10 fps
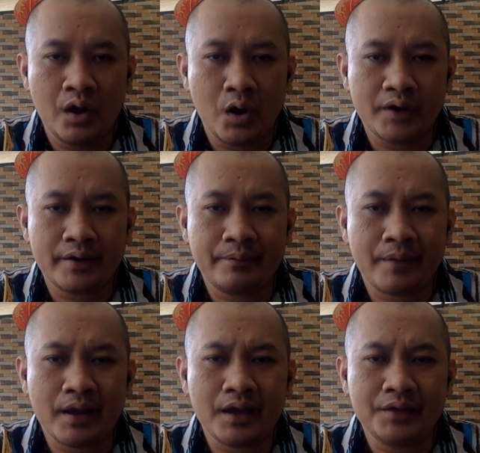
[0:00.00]
or a
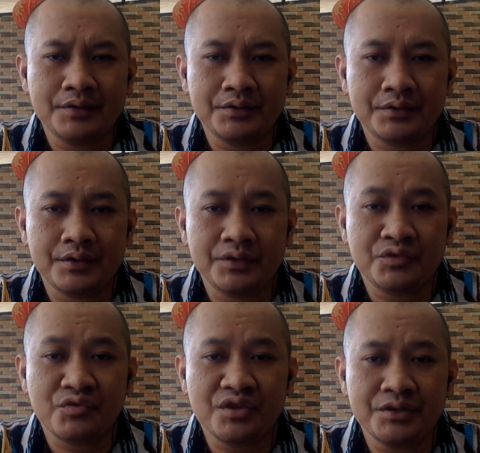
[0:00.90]
balance is
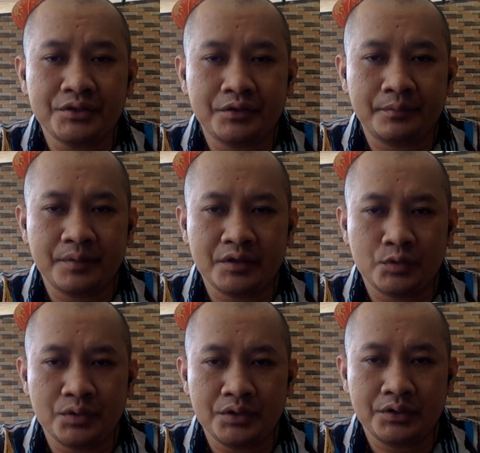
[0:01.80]
reached
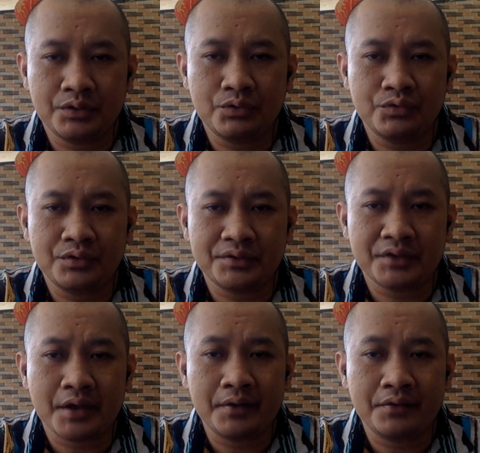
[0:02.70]
between two
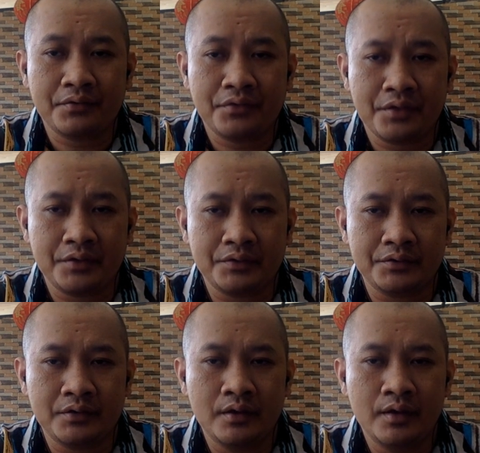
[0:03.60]
desired things,